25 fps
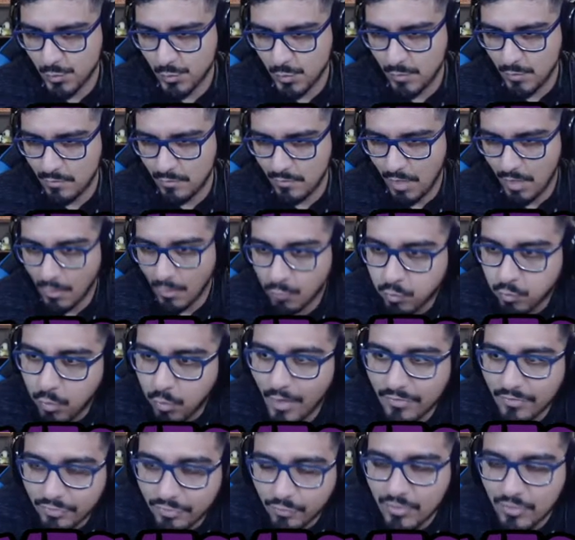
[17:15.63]
I
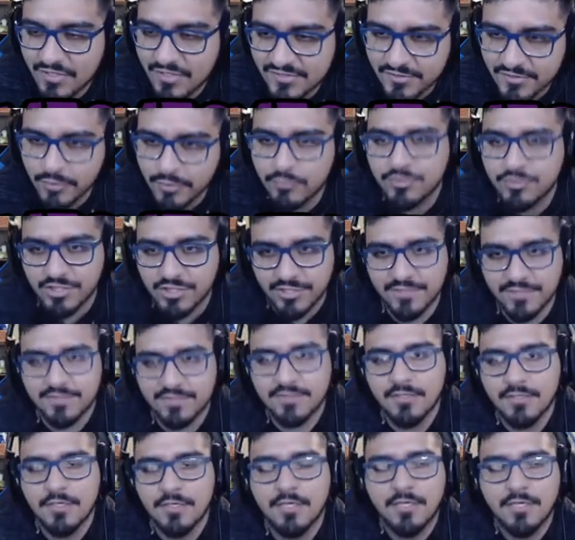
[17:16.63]
want Three Stooges
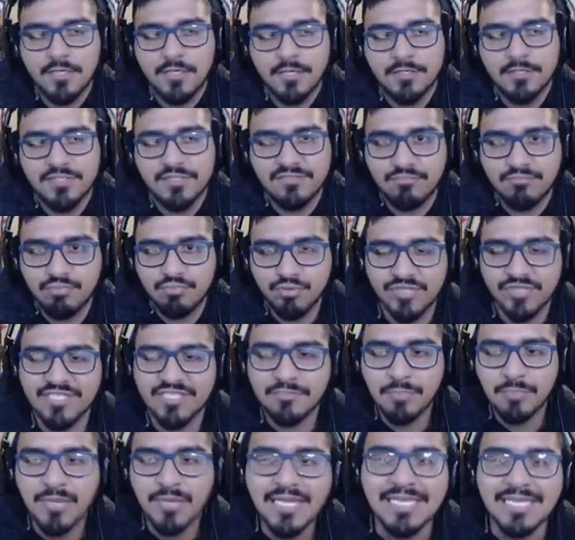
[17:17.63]
to pretty
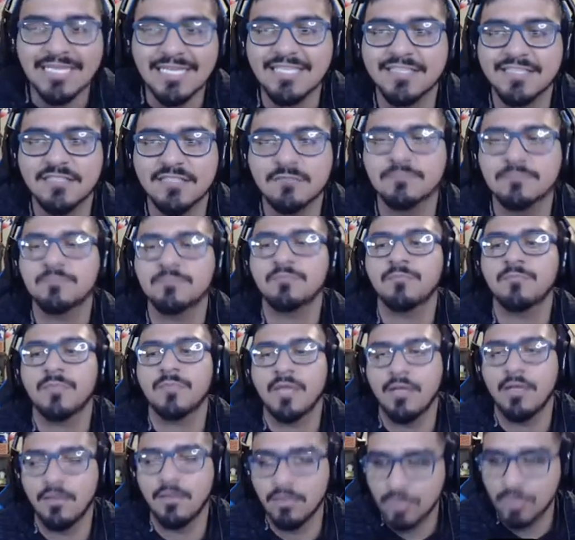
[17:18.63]
please
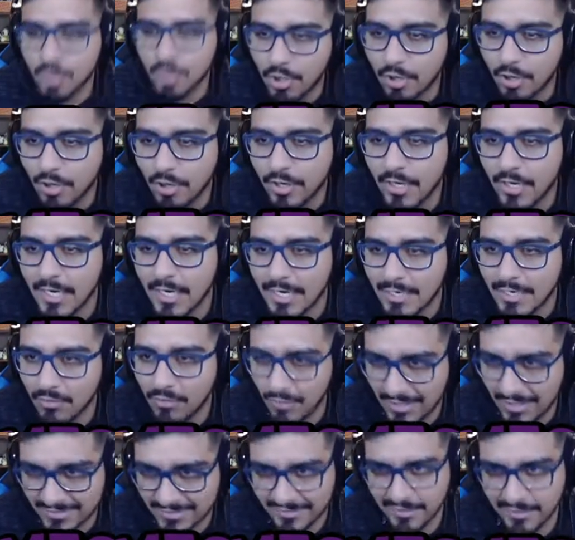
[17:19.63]
learn a
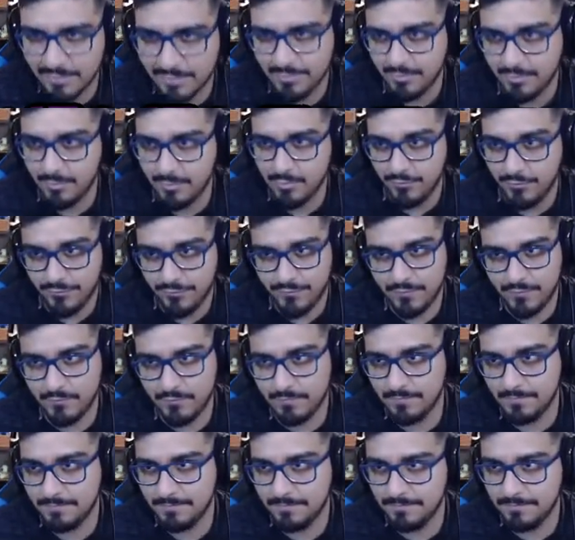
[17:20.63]
grass type move.
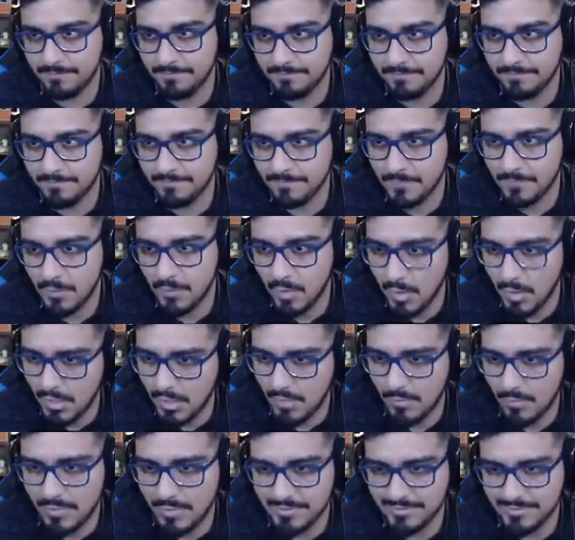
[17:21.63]
All I
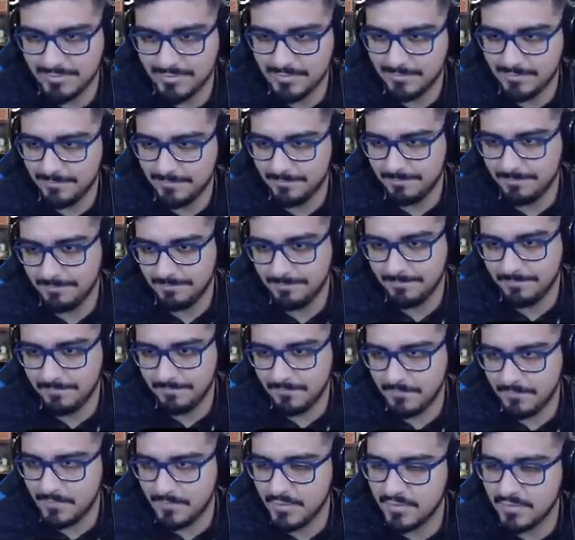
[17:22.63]
want.
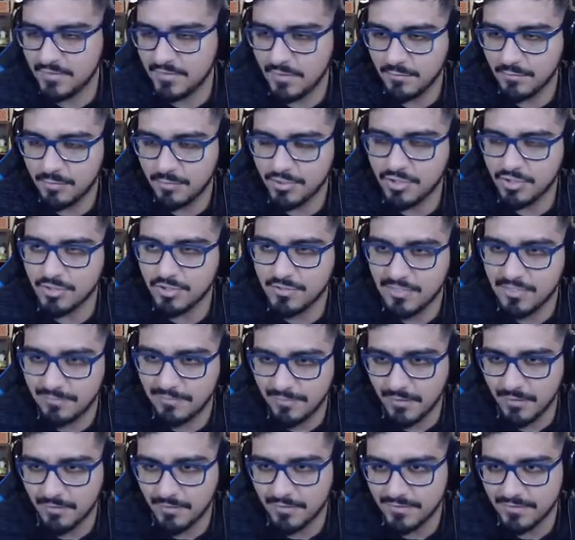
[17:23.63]
Let's I put you to sleep
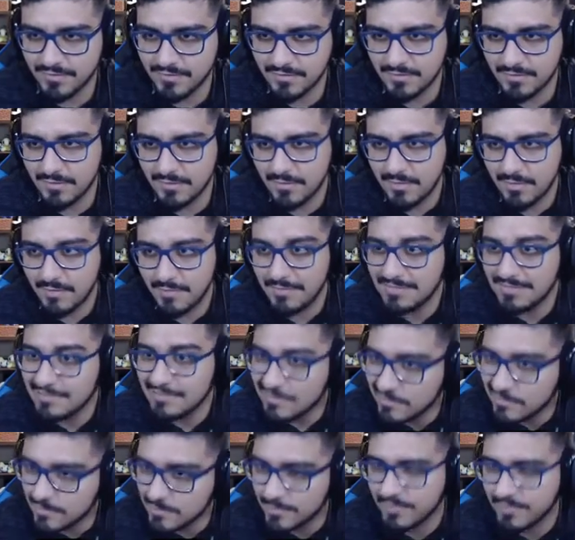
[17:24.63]
though, because I'm a
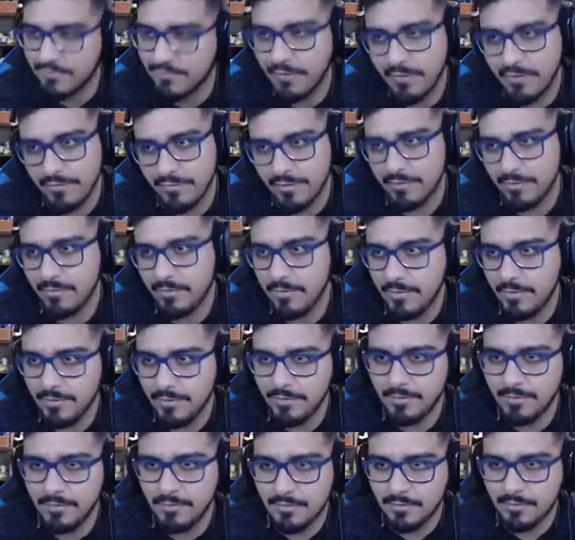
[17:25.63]
little bit afraid of you.
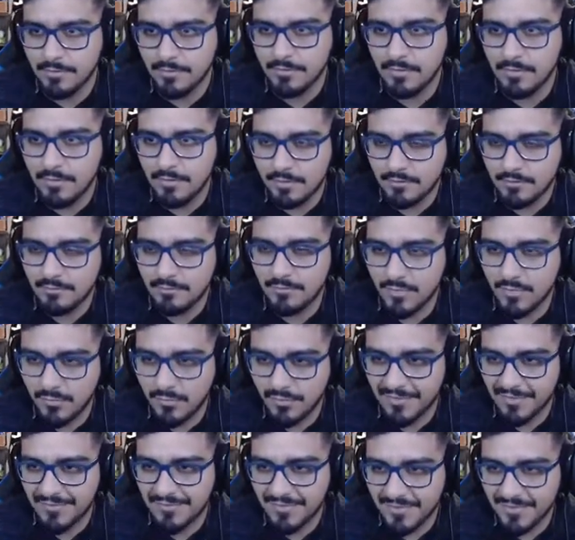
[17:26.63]
We,
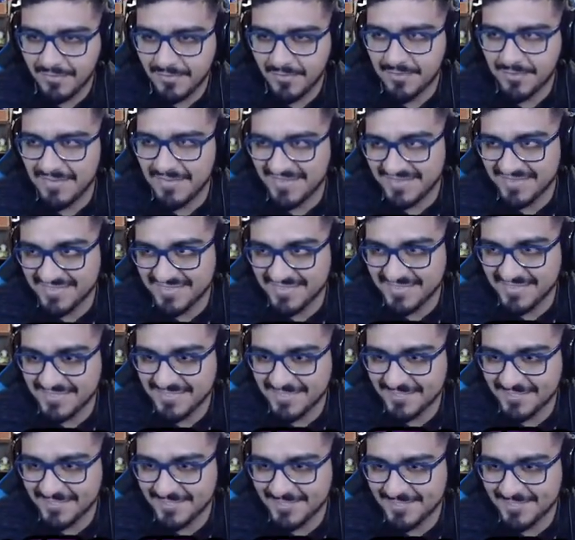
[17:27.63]
we, we missed.
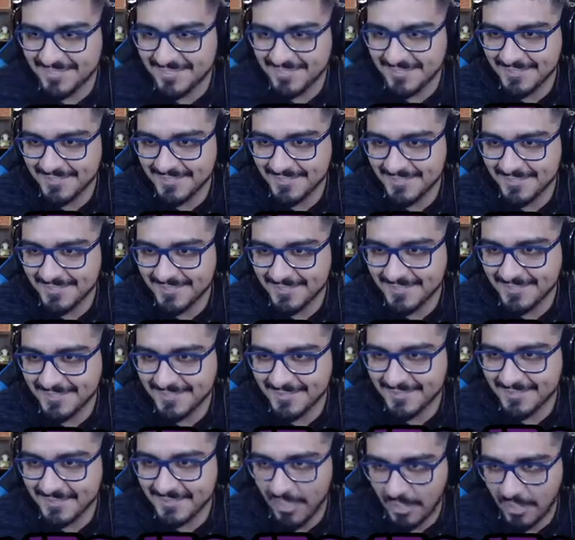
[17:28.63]

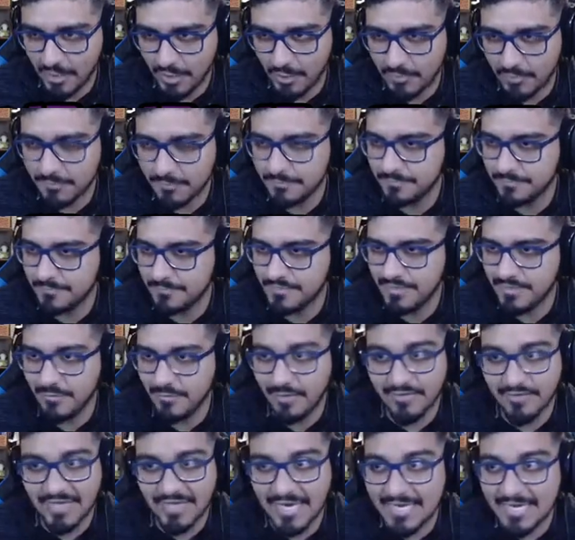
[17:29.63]
Thank you. So we
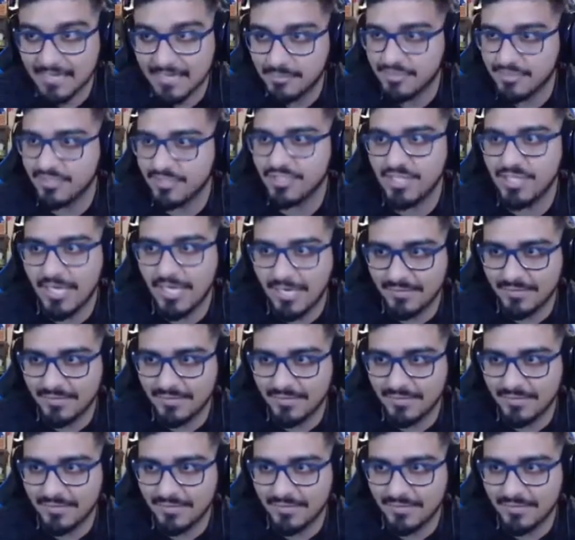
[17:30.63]
have an 80% chance.